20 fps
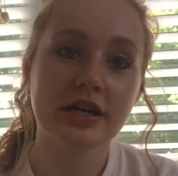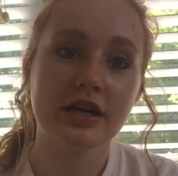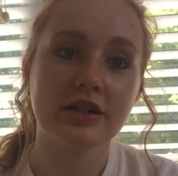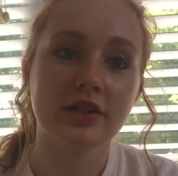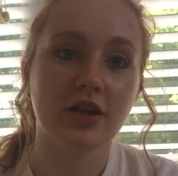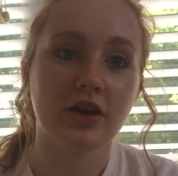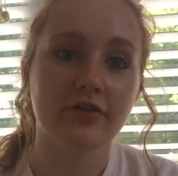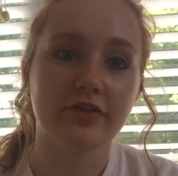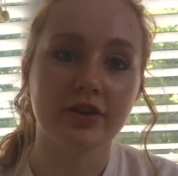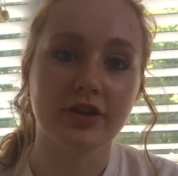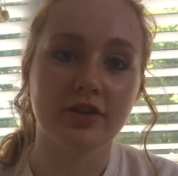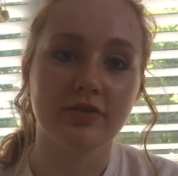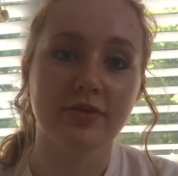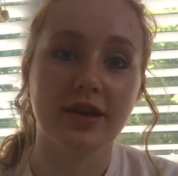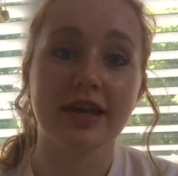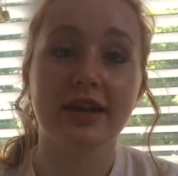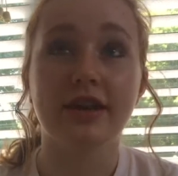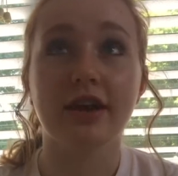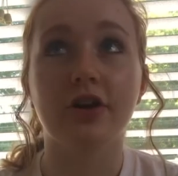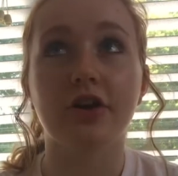Love him,
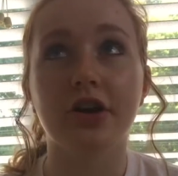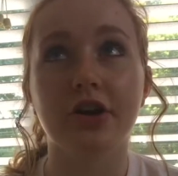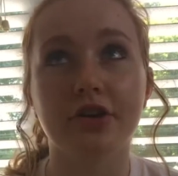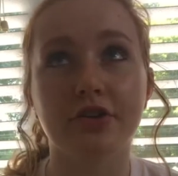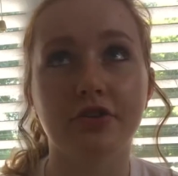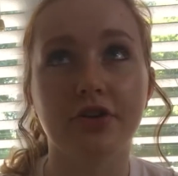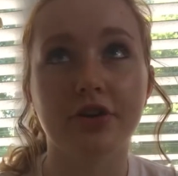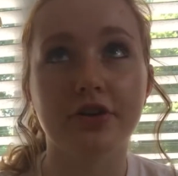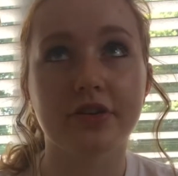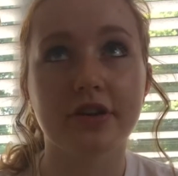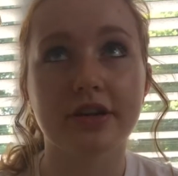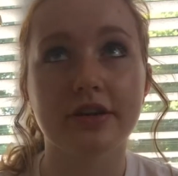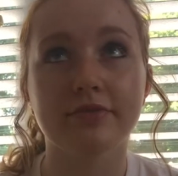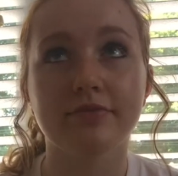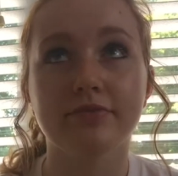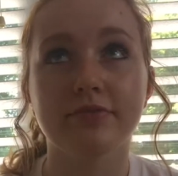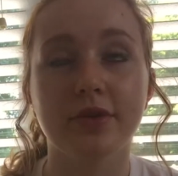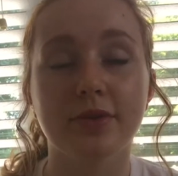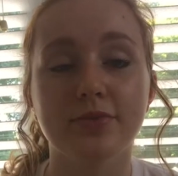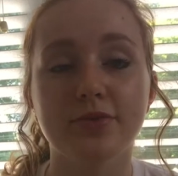and Ariana Grande.
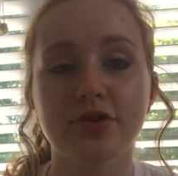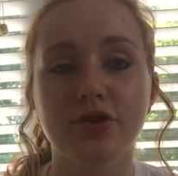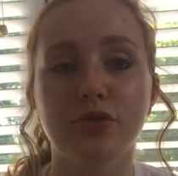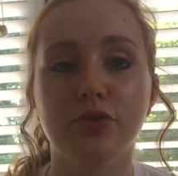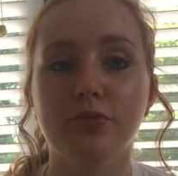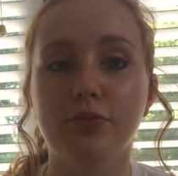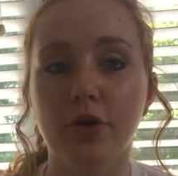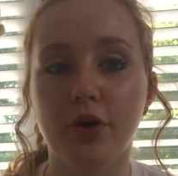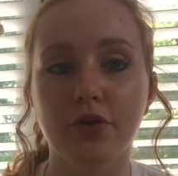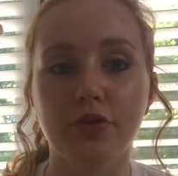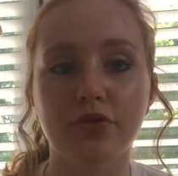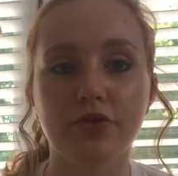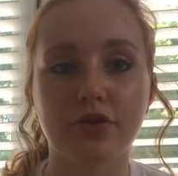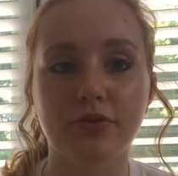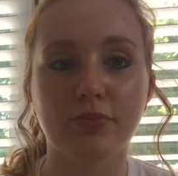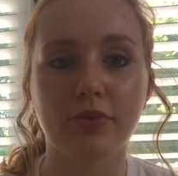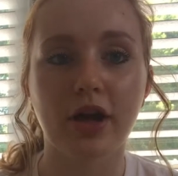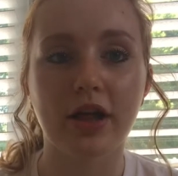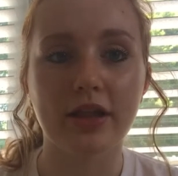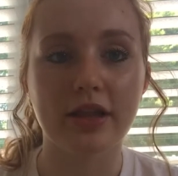Them two both are
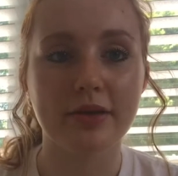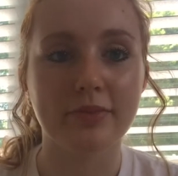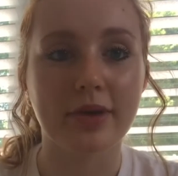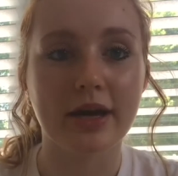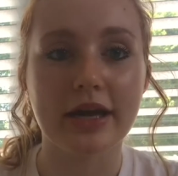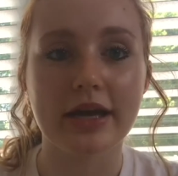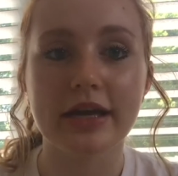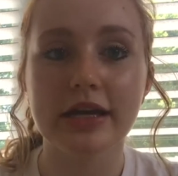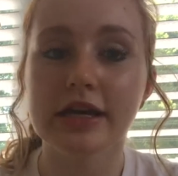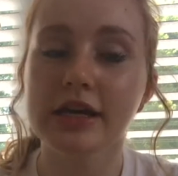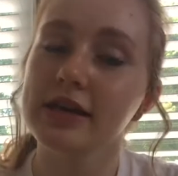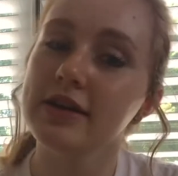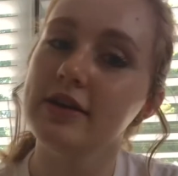probably my